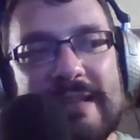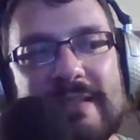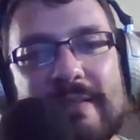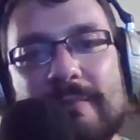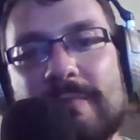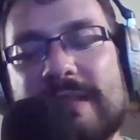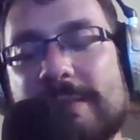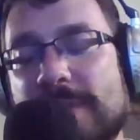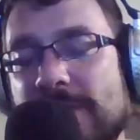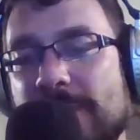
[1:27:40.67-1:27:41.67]
So we'll
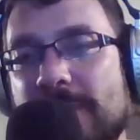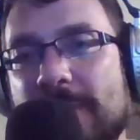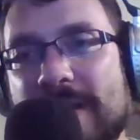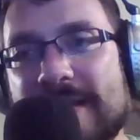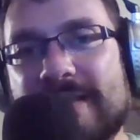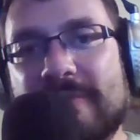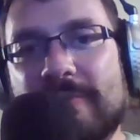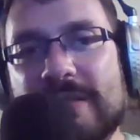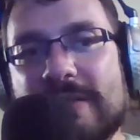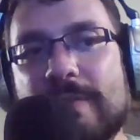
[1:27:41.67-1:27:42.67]
keep you abreast of
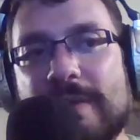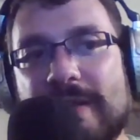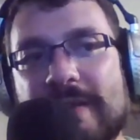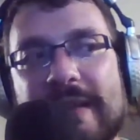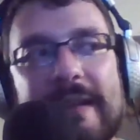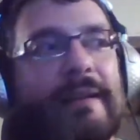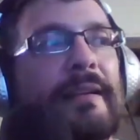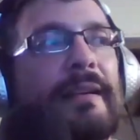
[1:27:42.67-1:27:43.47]
what's going on there.